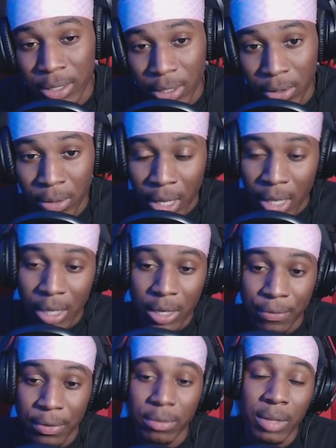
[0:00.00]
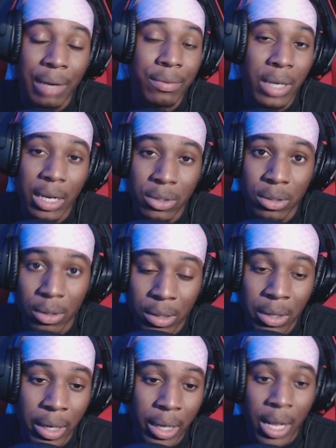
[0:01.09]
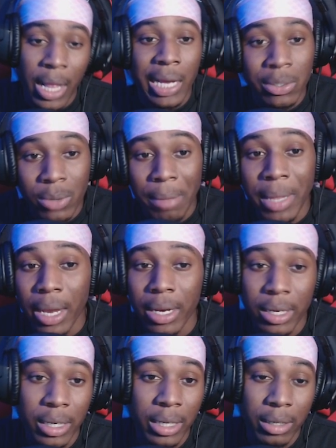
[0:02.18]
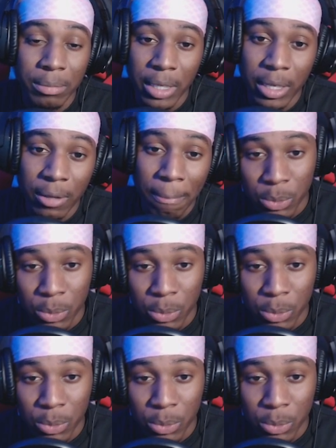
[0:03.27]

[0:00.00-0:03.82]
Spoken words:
So for a lot of you guys who don't know that, I swapped that in here, man.